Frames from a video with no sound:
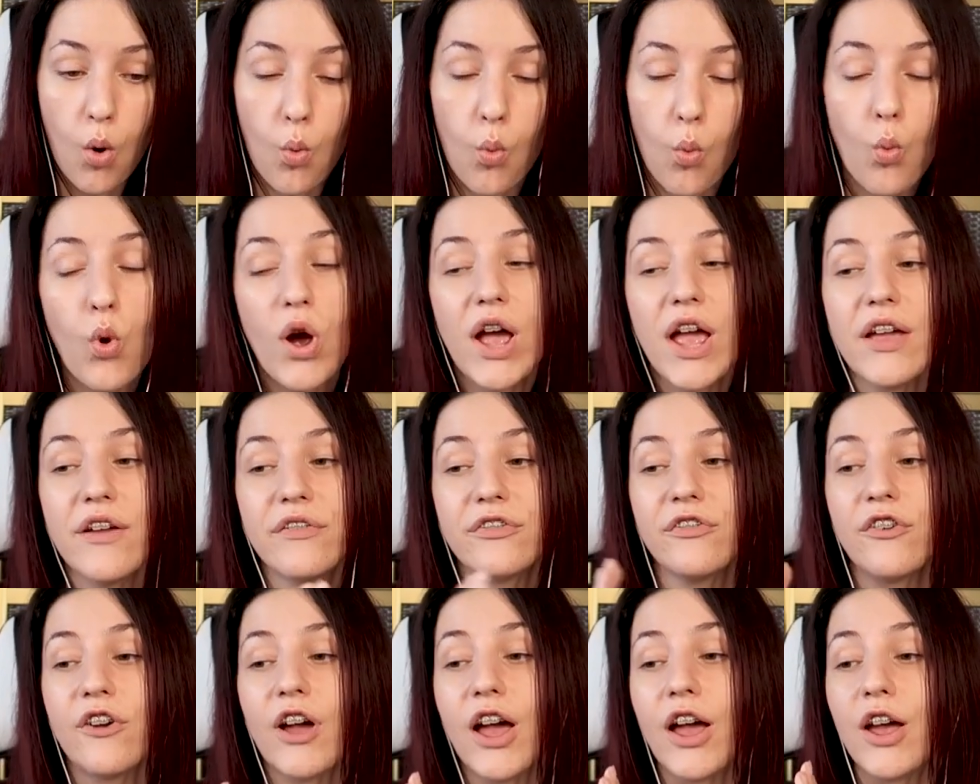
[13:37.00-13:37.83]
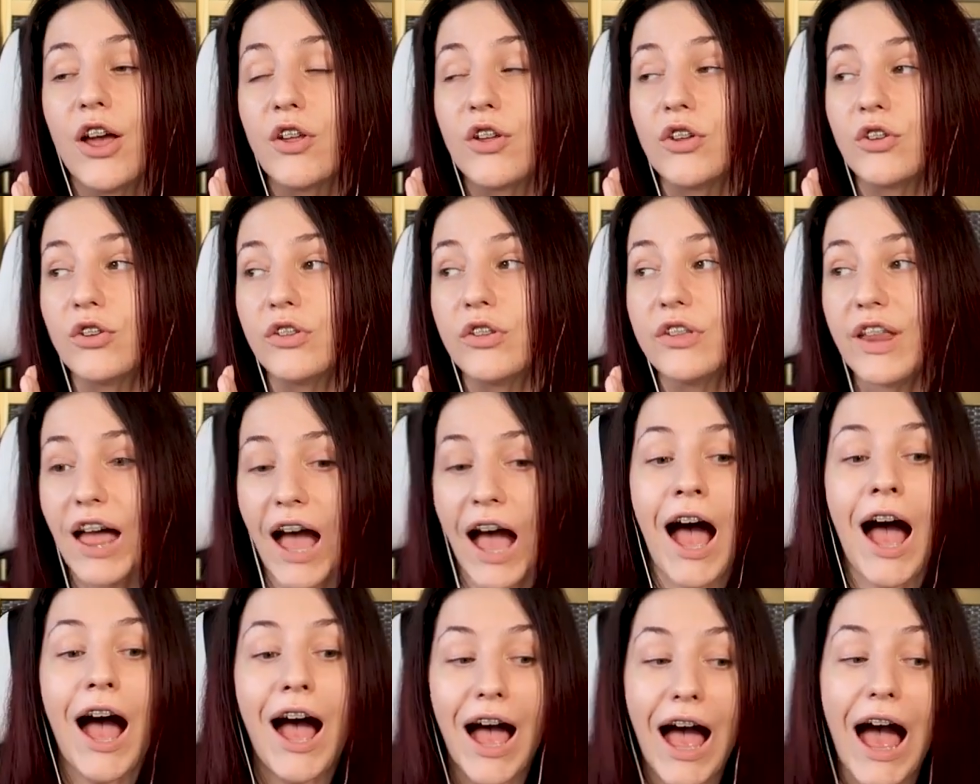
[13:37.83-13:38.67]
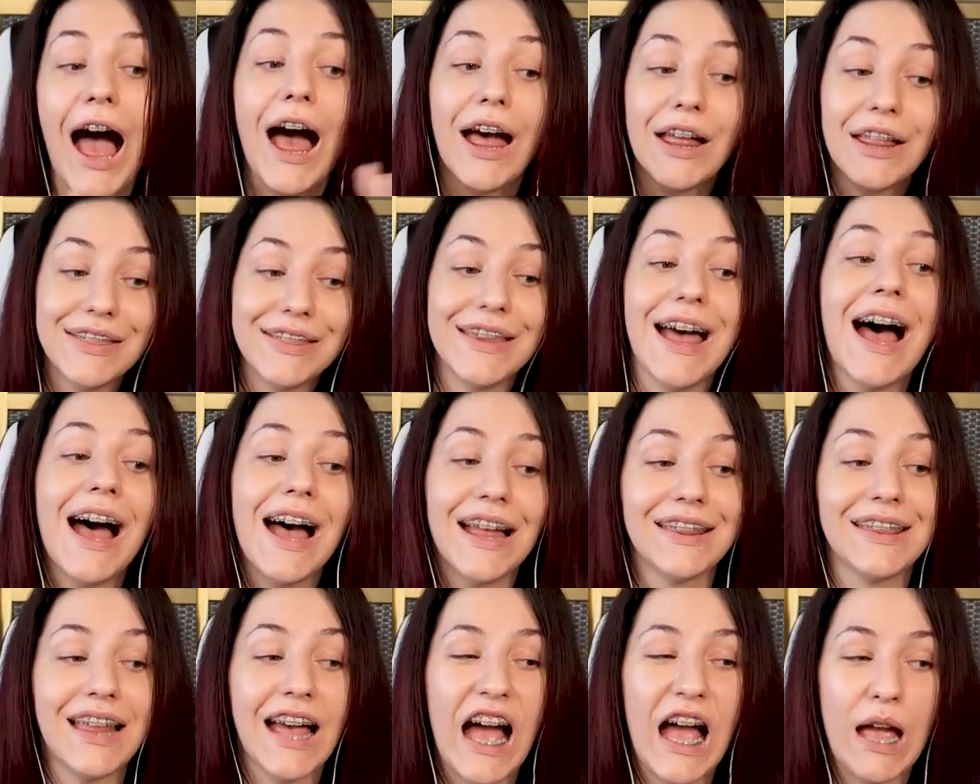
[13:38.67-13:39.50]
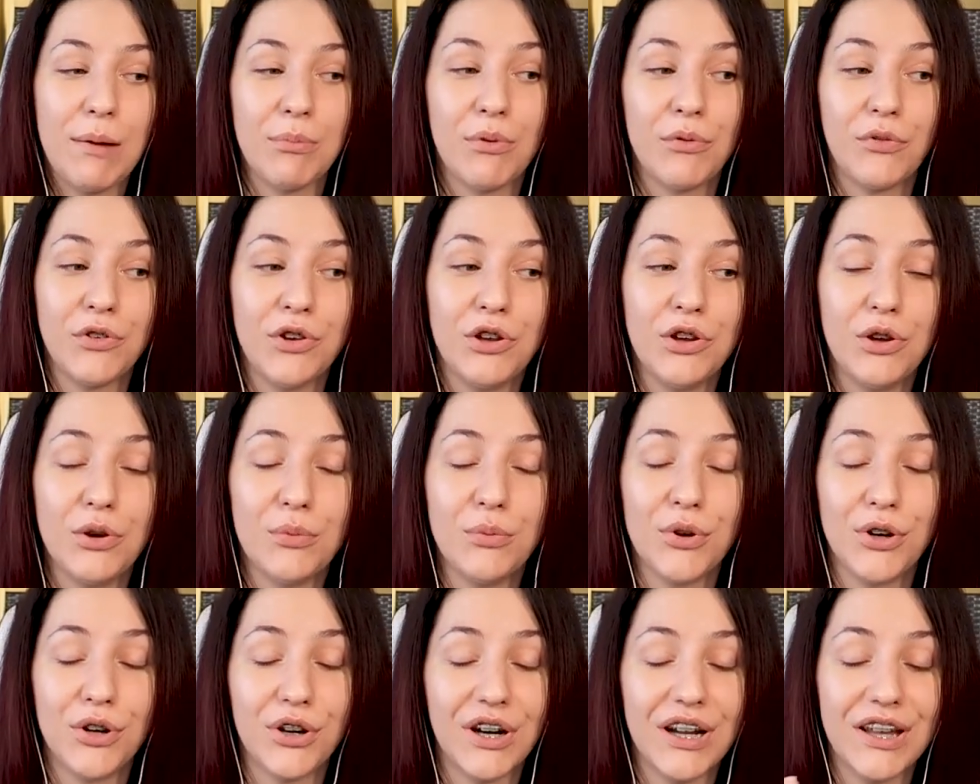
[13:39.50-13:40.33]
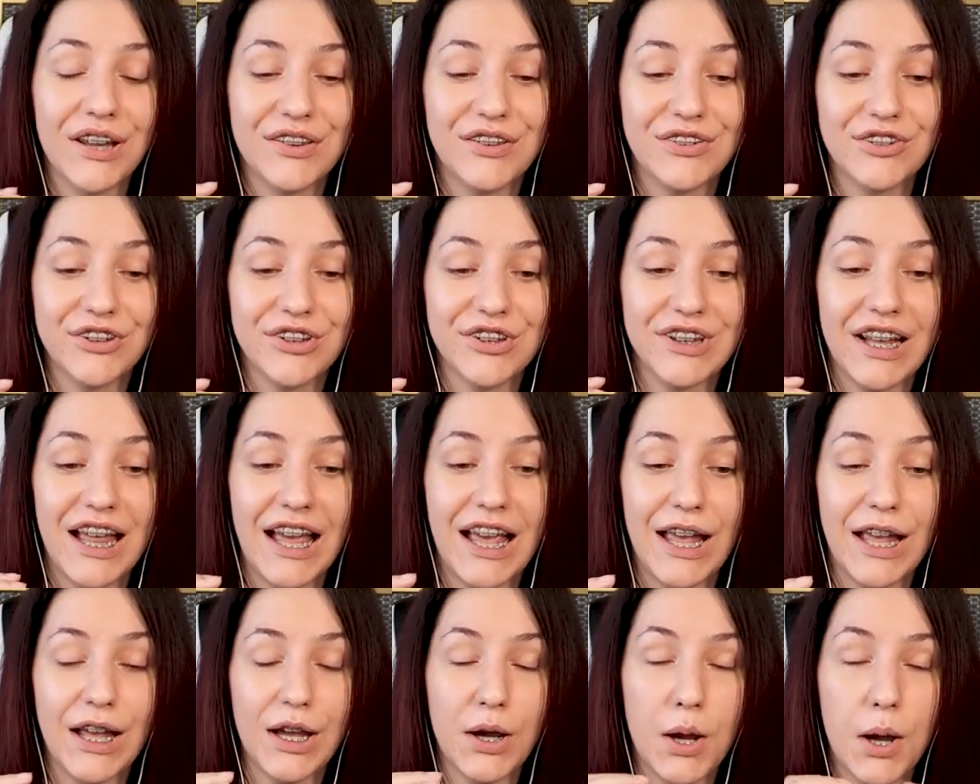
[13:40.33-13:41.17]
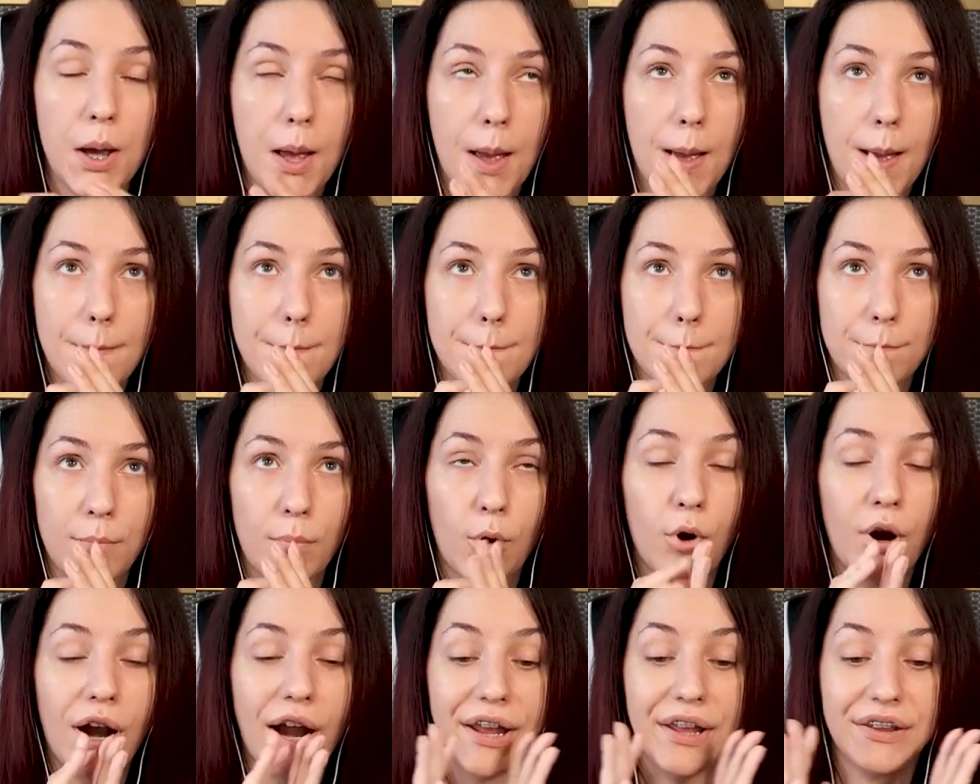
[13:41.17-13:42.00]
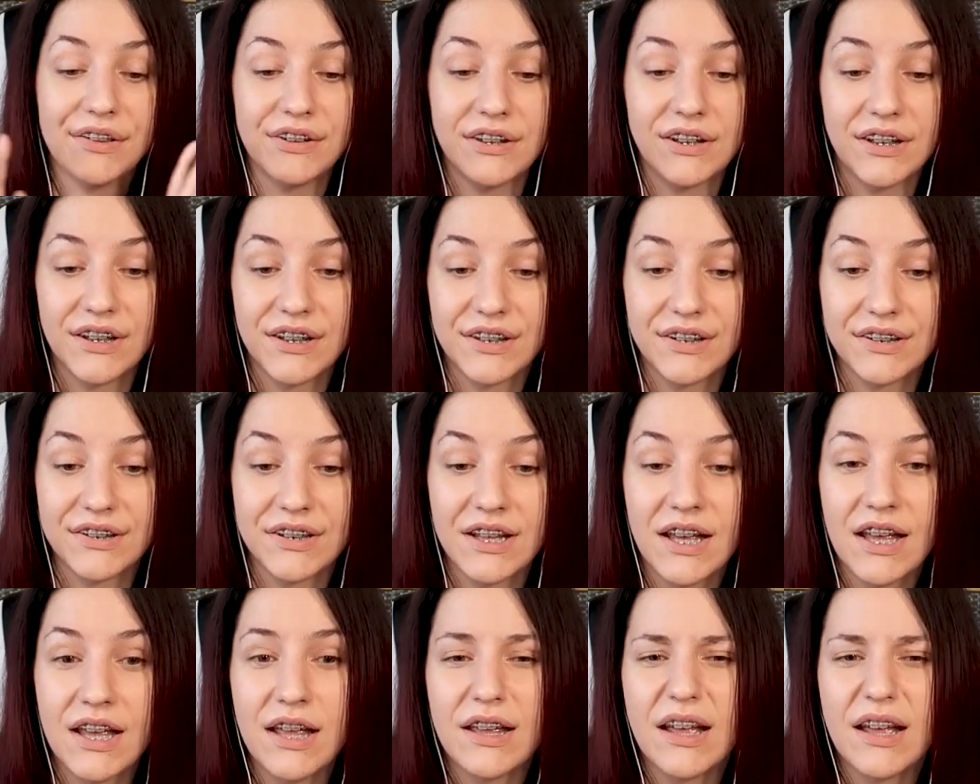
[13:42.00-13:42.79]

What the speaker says: with that type of humor is just like priceless.